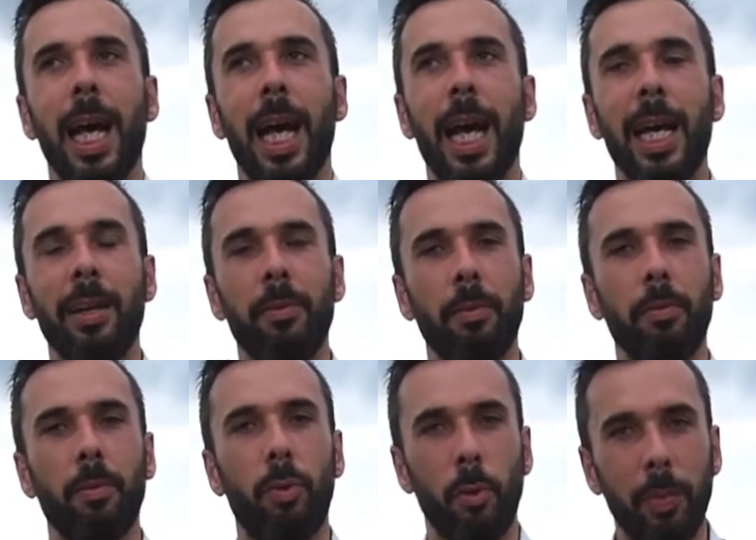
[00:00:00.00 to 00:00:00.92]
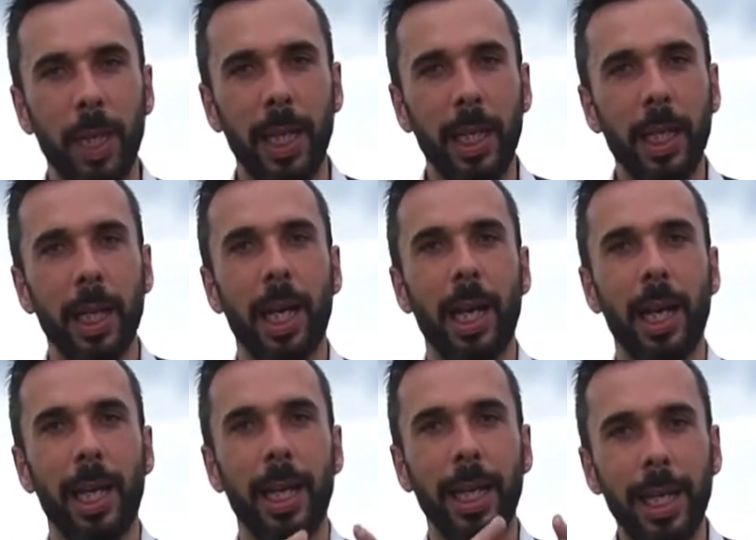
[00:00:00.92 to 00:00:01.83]
And to me,
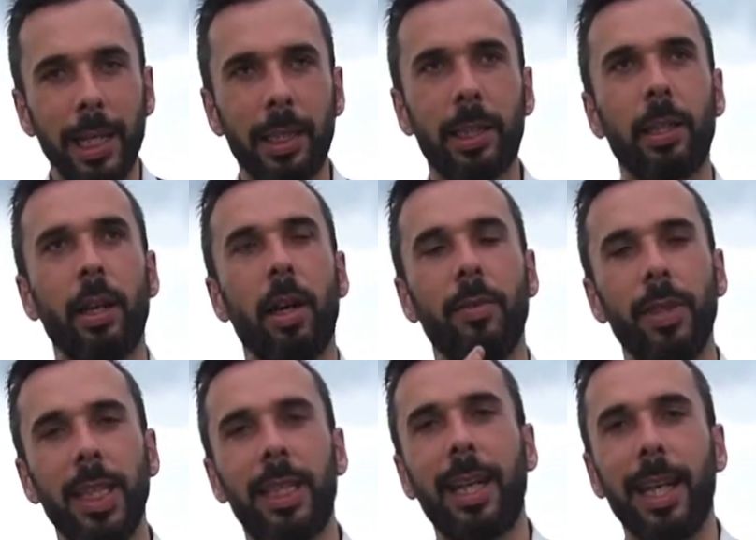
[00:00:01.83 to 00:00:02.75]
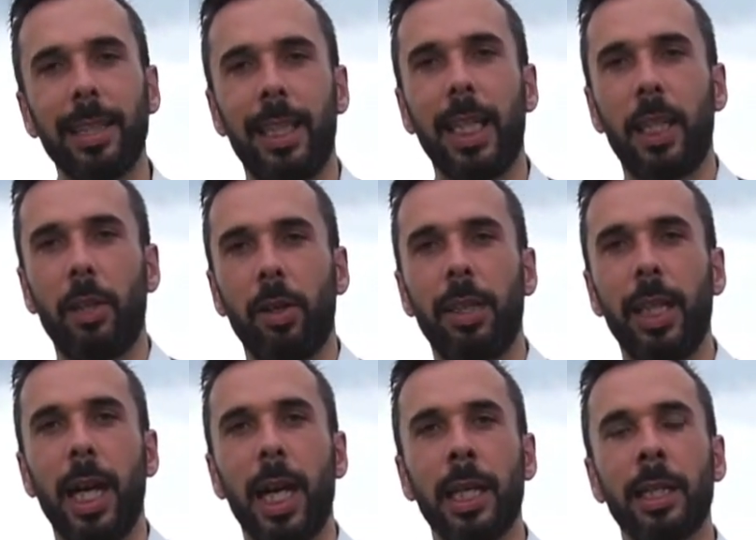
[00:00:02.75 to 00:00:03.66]
each of these classic
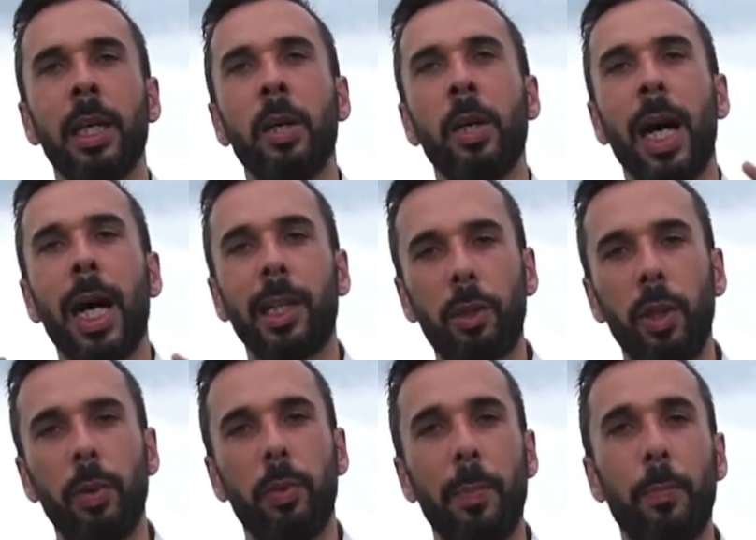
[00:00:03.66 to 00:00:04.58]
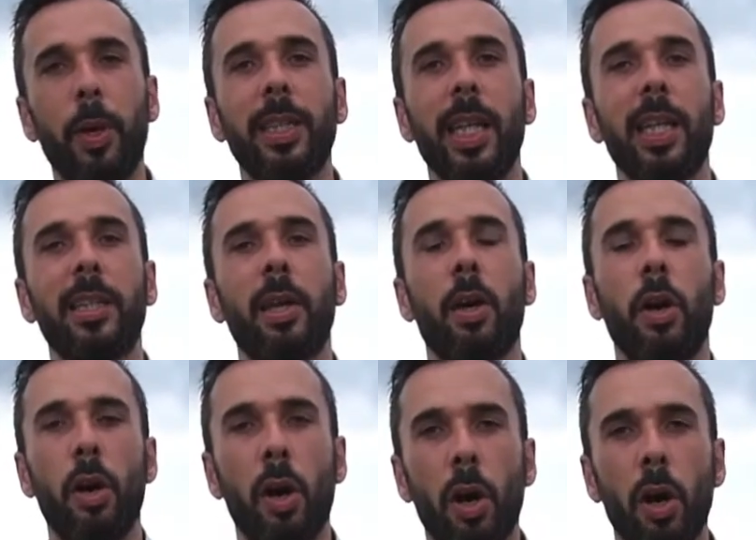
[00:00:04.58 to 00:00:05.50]
cocktails actually represent
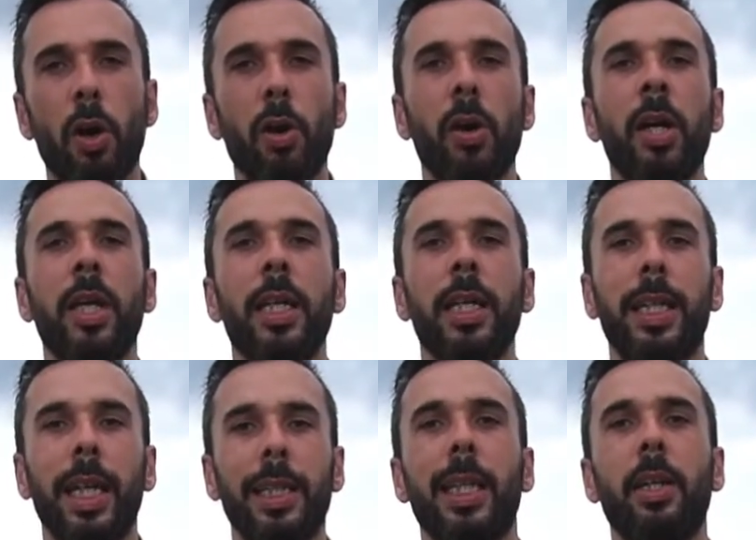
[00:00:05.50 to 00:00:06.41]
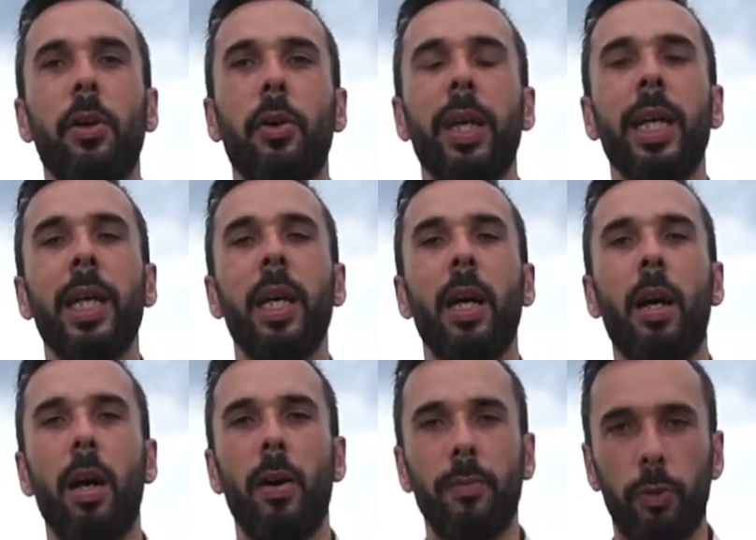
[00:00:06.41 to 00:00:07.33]
a whole category
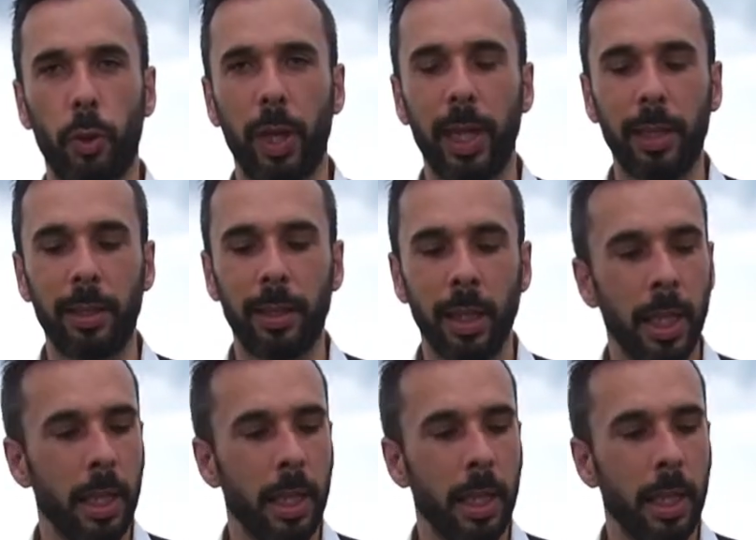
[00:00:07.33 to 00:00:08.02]
of drinks.